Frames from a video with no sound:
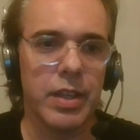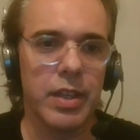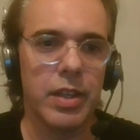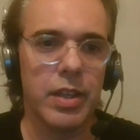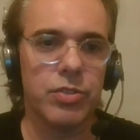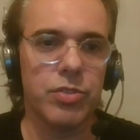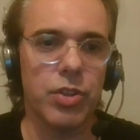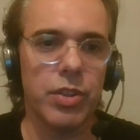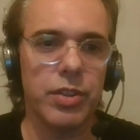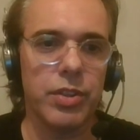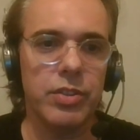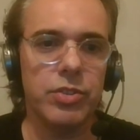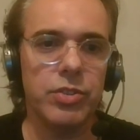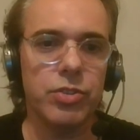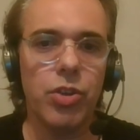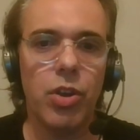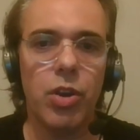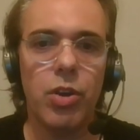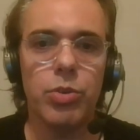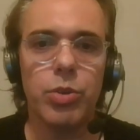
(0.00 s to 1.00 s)
So this
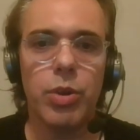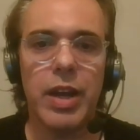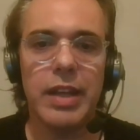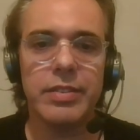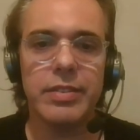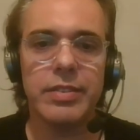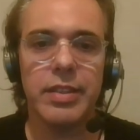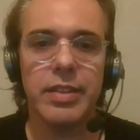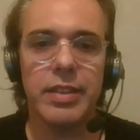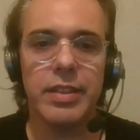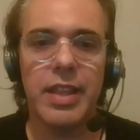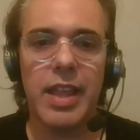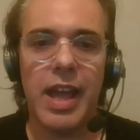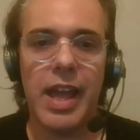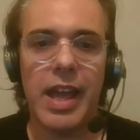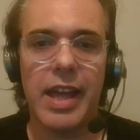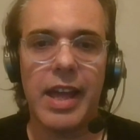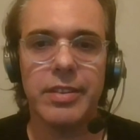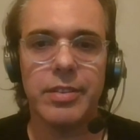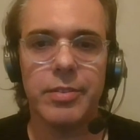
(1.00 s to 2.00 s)
shows us
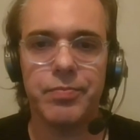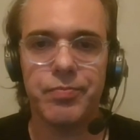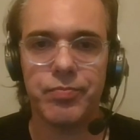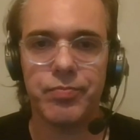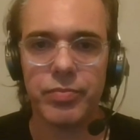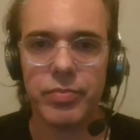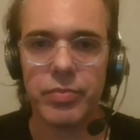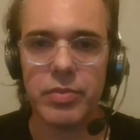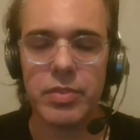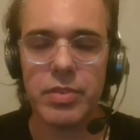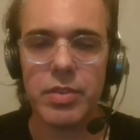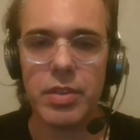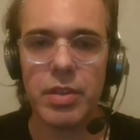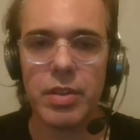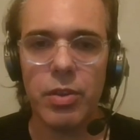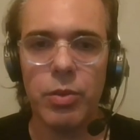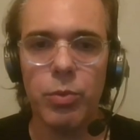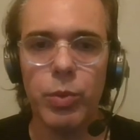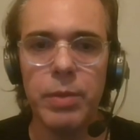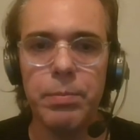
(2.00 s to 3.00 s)
that
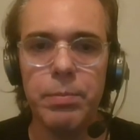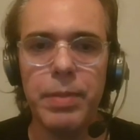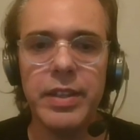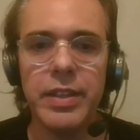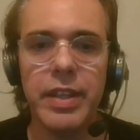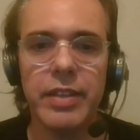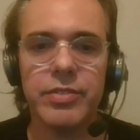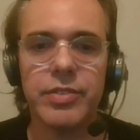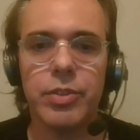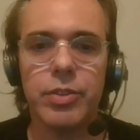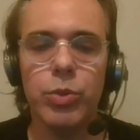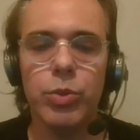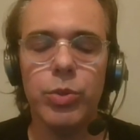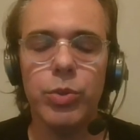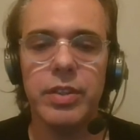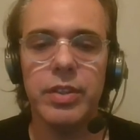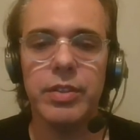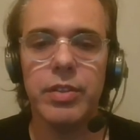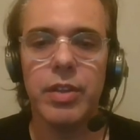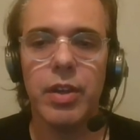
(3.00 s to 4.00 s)
we've been
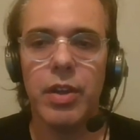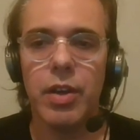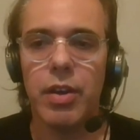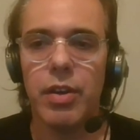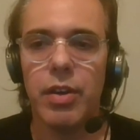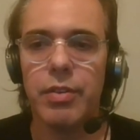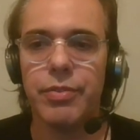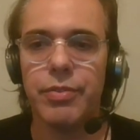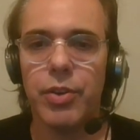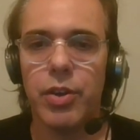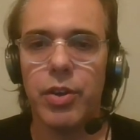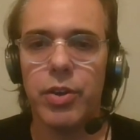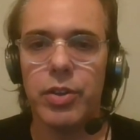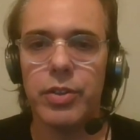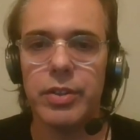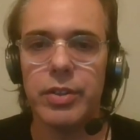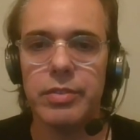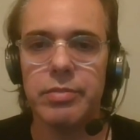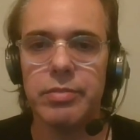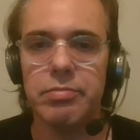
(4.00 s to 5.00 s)
excluding
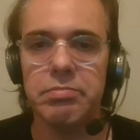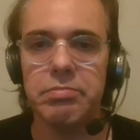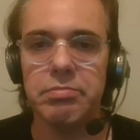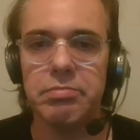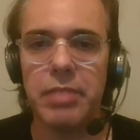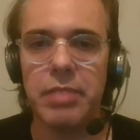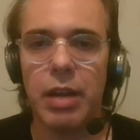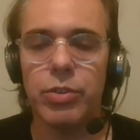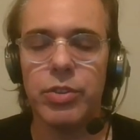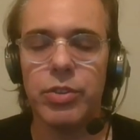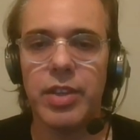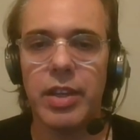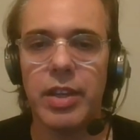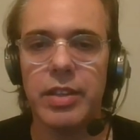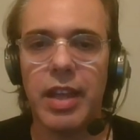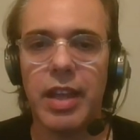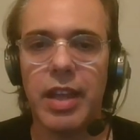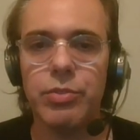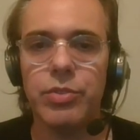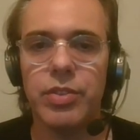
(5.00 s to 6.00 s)
for, I would say,
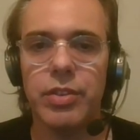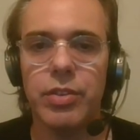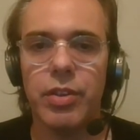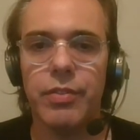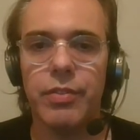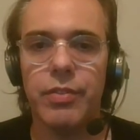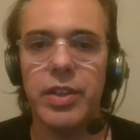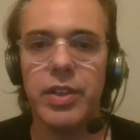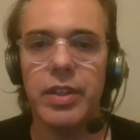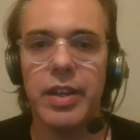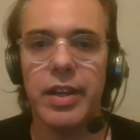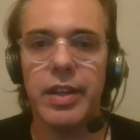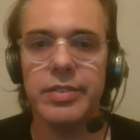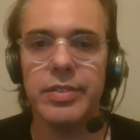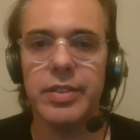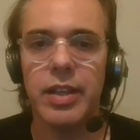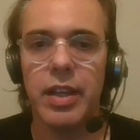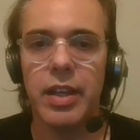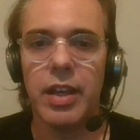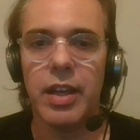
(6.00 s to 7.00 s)
thousands of
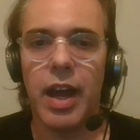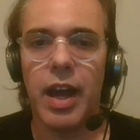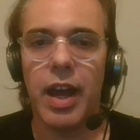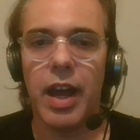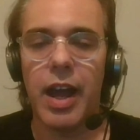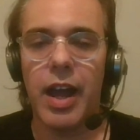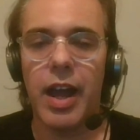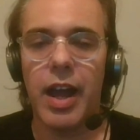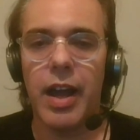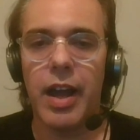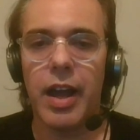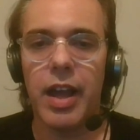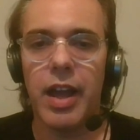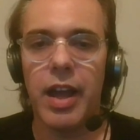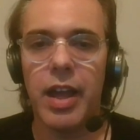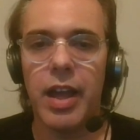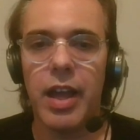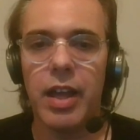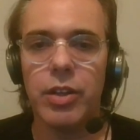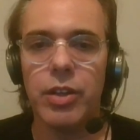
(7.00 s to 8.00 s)
years, a
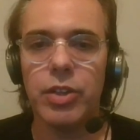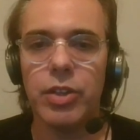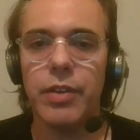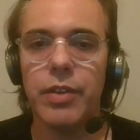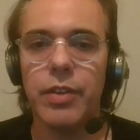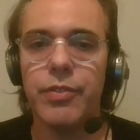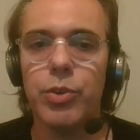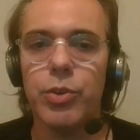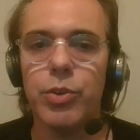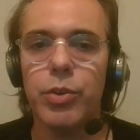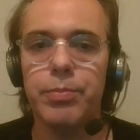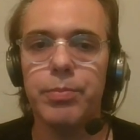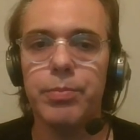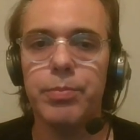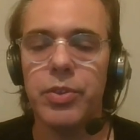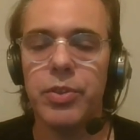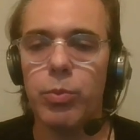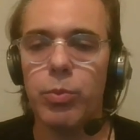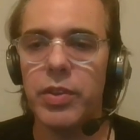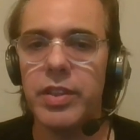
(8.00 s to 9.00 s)
lot of
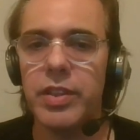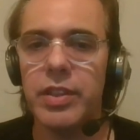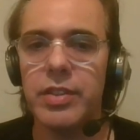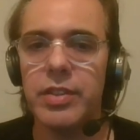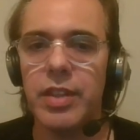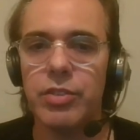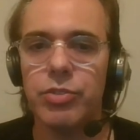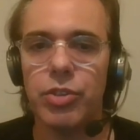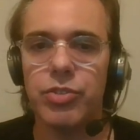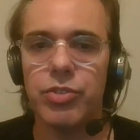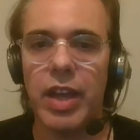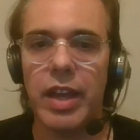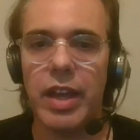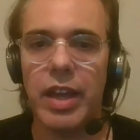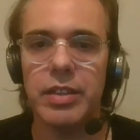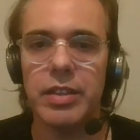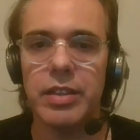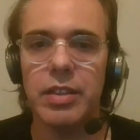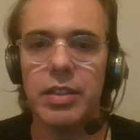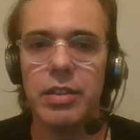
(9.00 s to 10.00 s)
groups within the
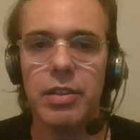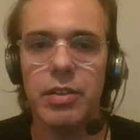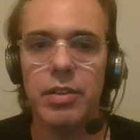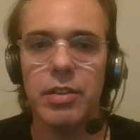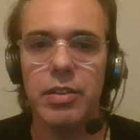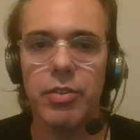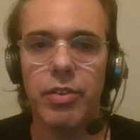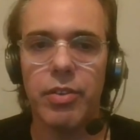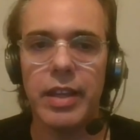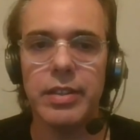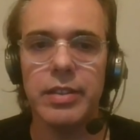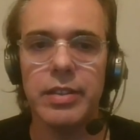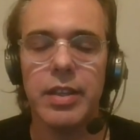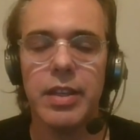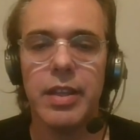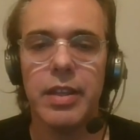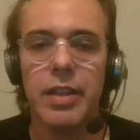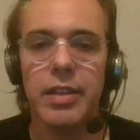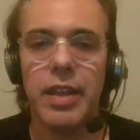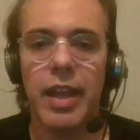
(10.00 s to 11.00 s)
society, right?
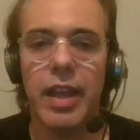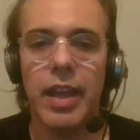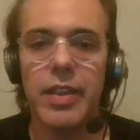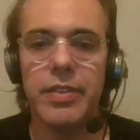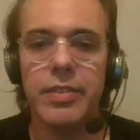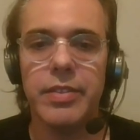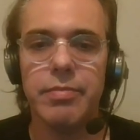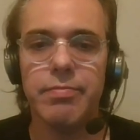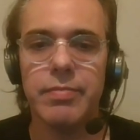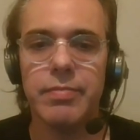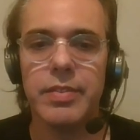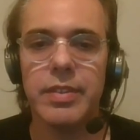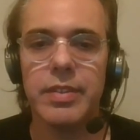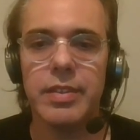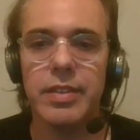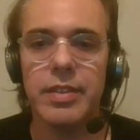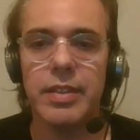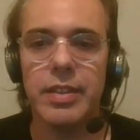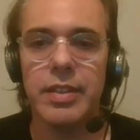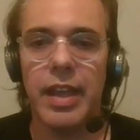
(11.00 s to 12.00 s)
And
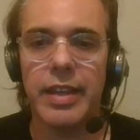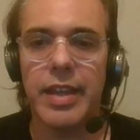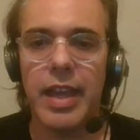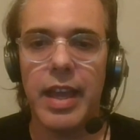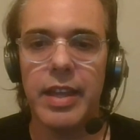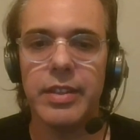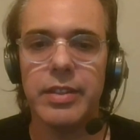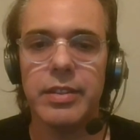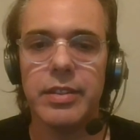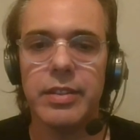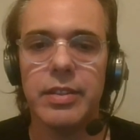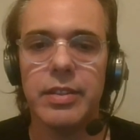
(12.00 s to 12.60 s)
again,